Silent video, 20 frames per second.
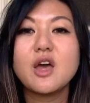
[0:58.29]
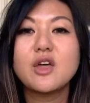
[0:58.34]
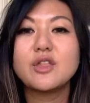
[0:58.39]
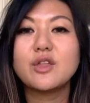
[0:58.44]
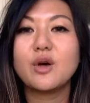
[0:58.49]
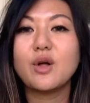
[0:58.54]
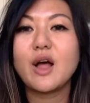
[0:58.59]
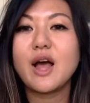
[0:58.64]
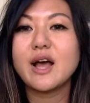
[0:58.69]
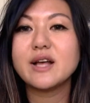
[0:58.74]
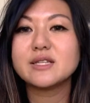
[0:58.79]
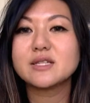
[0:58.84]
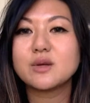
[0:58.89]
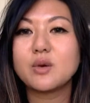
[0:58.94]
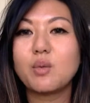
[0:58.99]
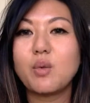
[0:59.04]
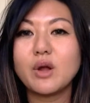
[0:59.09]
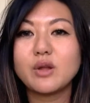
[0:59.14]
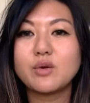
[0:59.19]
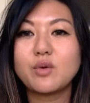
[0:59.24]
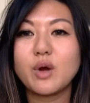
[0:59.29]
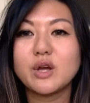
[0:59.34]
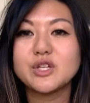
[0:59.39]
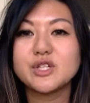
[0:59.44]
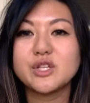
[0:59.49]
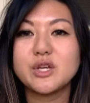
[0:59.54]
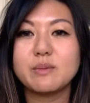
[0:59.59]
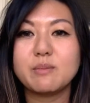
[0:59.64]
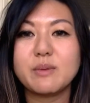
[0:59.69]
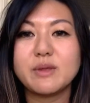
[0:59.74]
They'll ask one
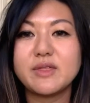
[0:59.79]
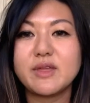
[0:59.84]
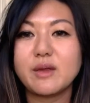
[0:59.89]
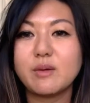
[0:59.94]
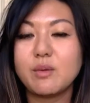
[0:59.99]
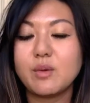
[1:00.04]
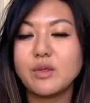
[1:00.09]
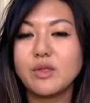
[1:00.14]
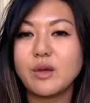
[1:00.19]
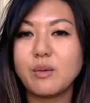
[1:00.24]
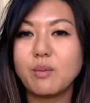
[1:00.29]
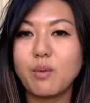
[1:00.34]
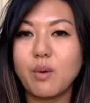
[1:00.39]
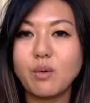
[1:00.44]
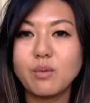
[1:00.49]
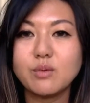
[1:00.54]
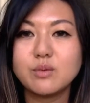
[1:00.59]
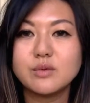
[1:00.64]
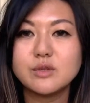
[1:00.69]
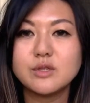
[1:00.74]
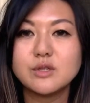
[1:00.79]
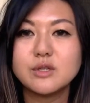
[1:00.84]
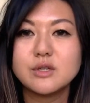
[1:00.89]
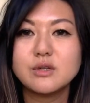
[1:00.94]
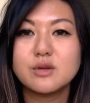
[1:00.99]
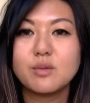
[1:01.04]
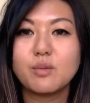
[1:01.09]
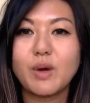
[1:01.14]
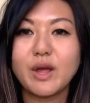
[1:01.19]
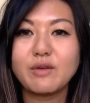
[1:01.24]
question, but then they won't
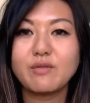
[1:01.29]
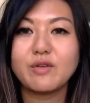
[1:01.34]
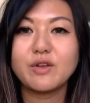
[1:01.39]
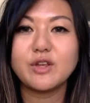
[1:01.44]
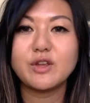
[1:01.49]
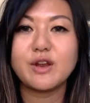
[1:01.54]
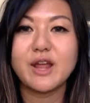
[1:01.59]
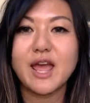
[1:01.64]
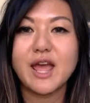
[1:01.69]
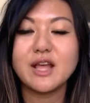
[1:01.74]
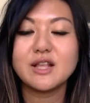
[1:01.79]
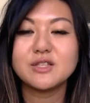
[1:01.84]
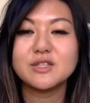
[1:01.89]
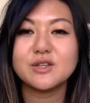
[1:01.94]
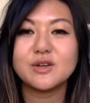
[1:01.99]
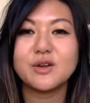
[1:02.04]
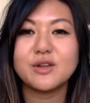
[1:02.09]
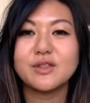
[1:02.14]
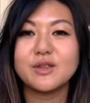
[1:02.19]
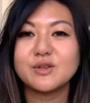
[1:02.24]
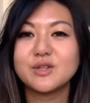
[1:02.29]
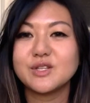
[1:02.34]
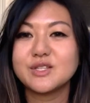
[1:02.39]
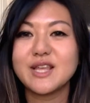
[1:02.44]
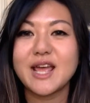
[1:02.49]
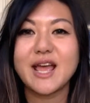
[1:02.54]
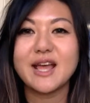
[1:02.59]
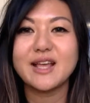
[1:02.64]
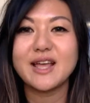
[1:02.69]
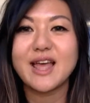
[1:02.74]
wait for you to answer, and they'll just
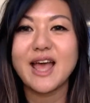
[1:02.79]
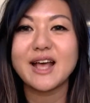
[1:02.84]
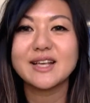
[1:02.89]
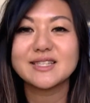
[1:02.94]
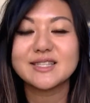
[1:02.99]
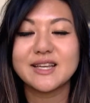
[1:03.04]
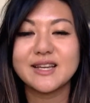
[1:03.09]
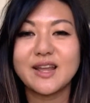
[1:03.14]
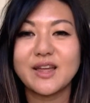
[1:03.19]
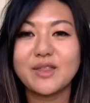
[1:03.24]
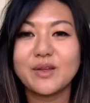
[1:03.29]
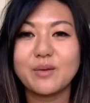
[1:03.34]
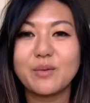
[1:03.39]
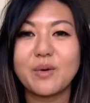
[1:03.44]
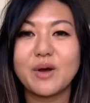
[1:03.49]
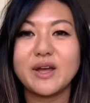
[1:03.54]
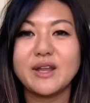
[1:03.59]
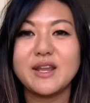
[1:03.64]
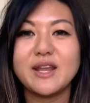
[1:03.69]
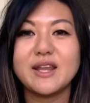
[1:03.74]
ask another one.